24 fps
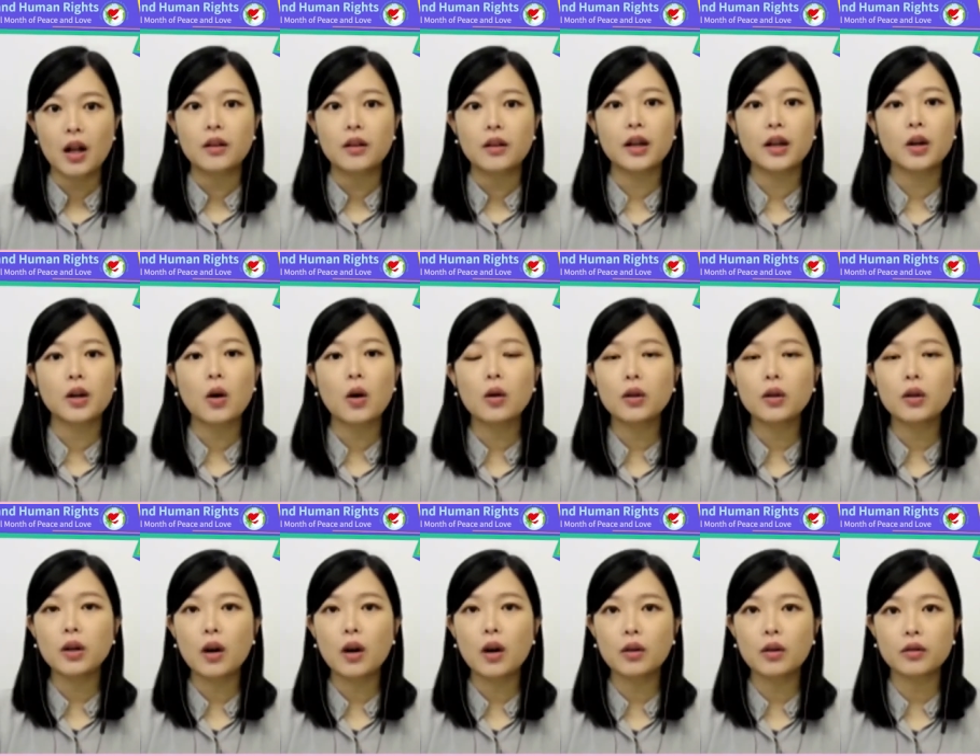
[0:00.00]
They're
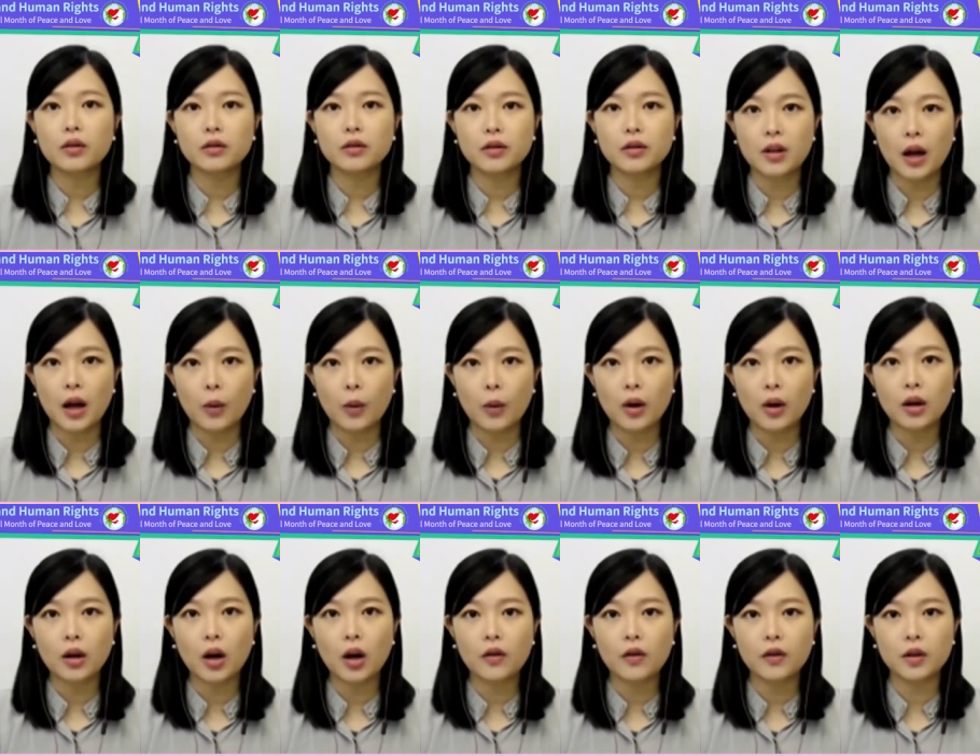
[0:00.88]
calling on the Taiwan
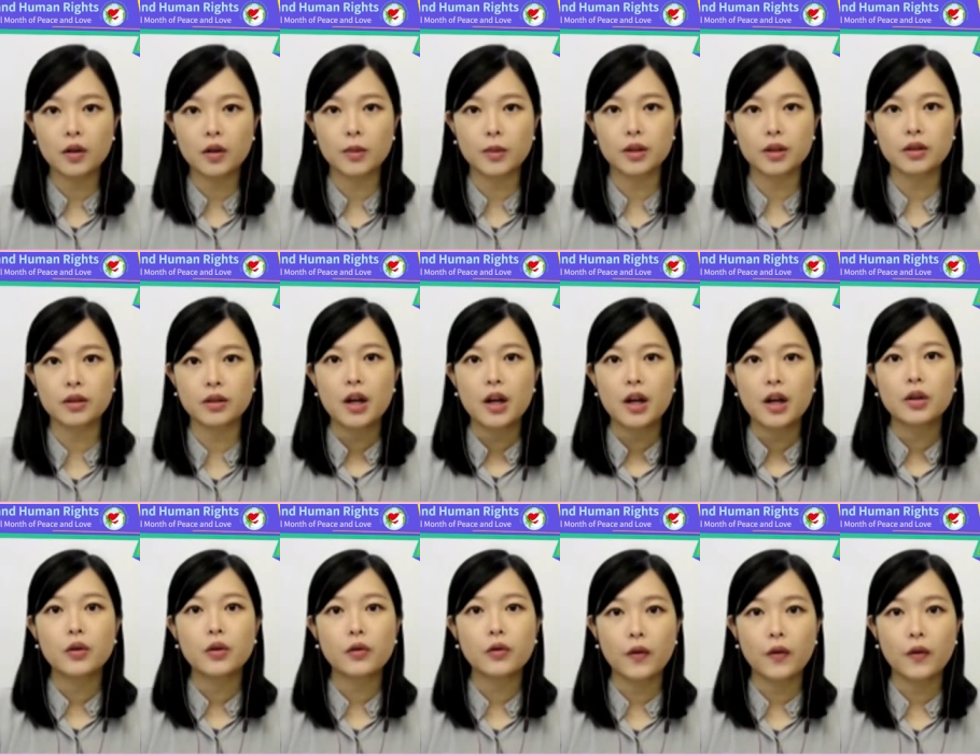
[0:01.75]
government
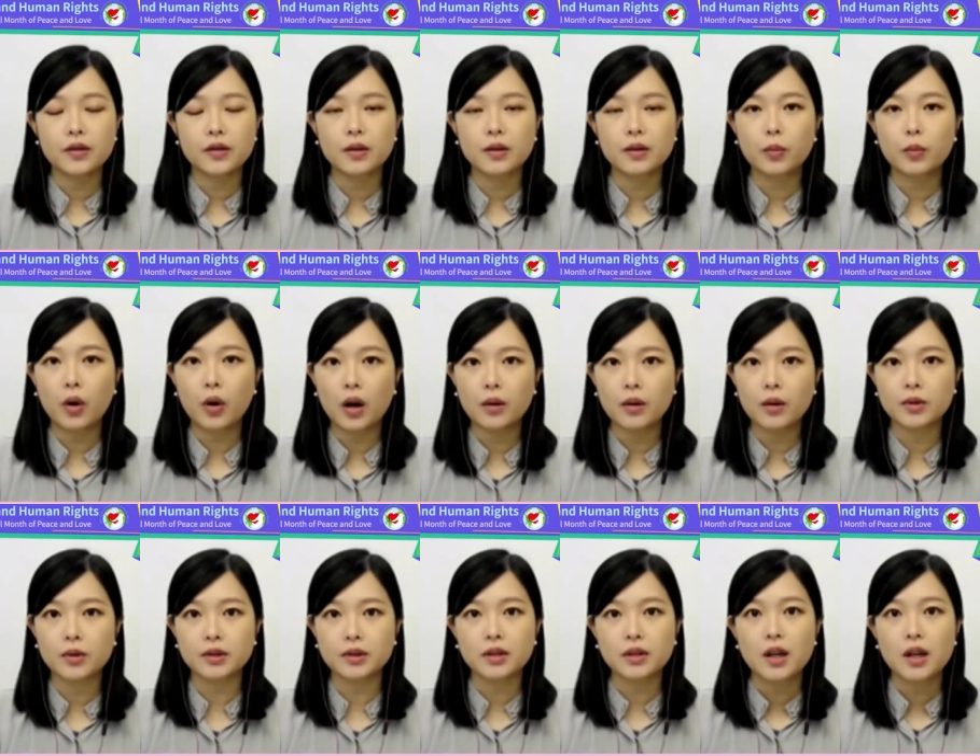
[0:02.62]
to face the
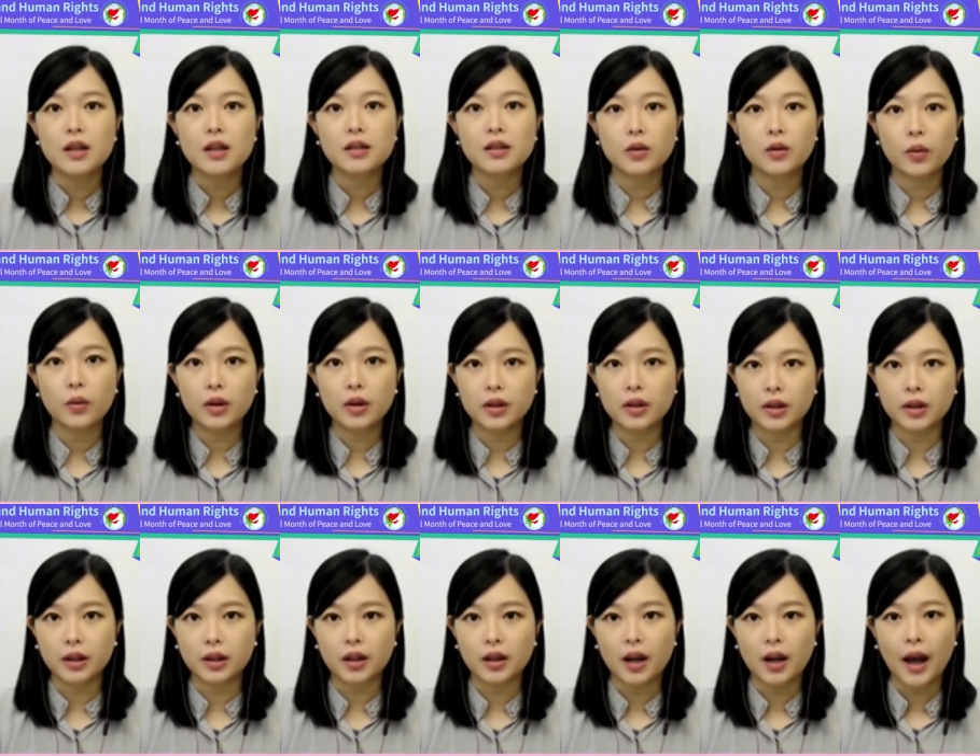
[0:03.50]
problem
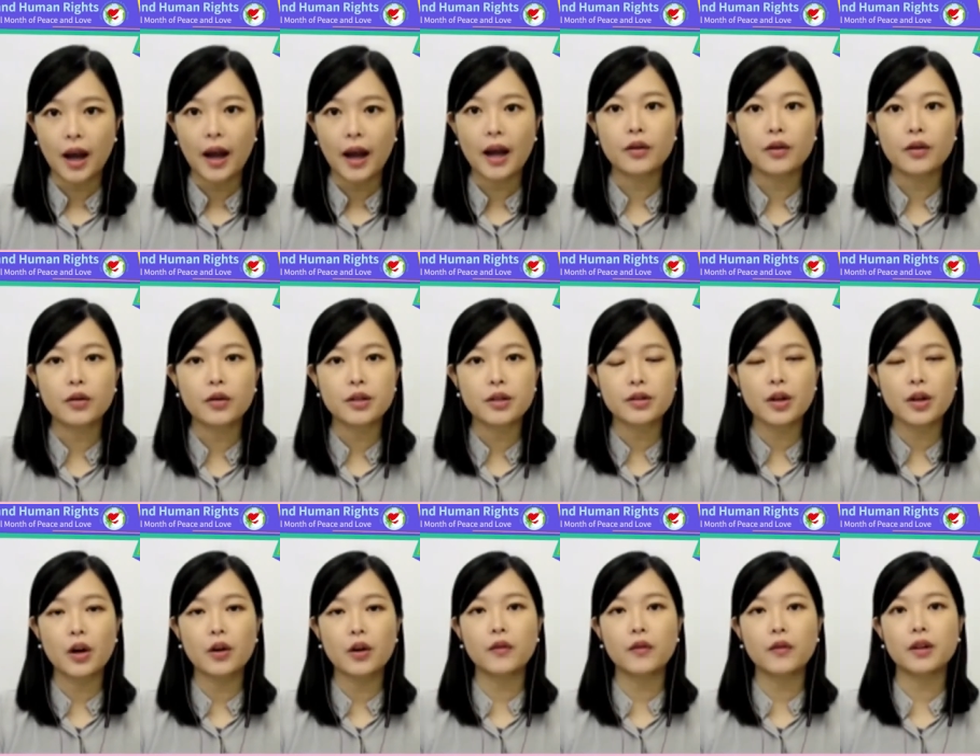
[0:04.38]
squarely and
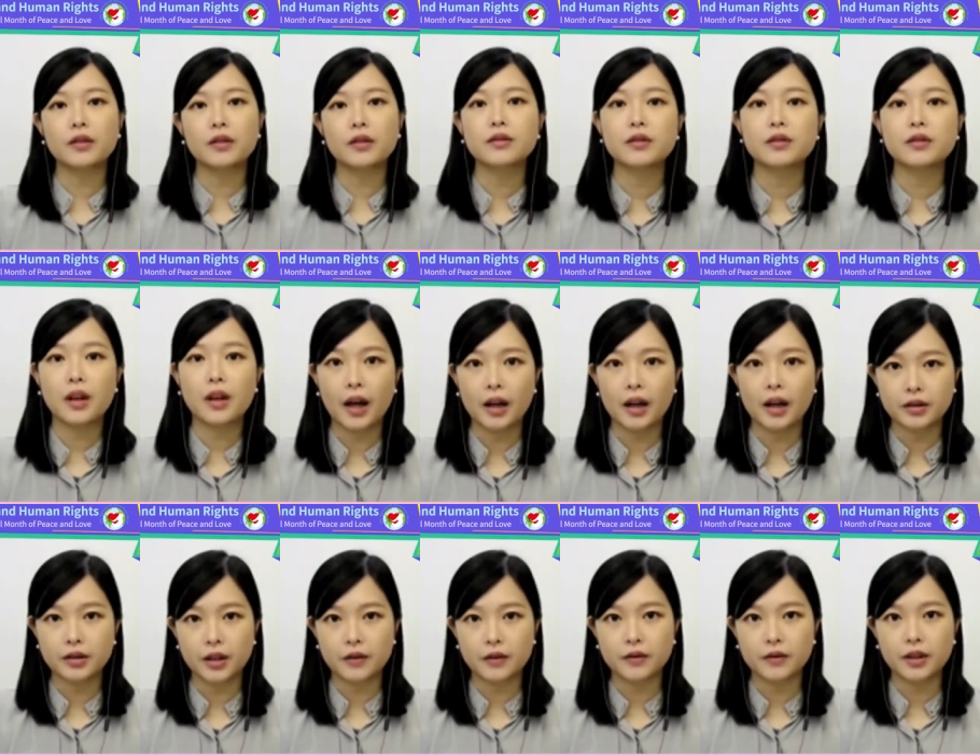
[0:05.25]
resolve it
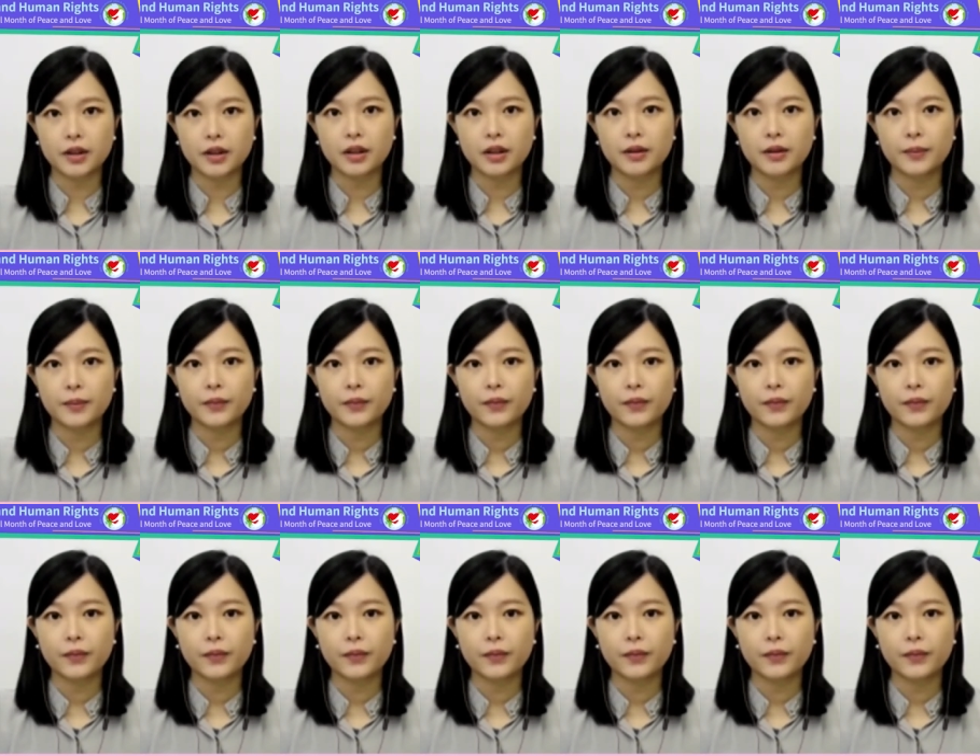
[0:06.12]
actively.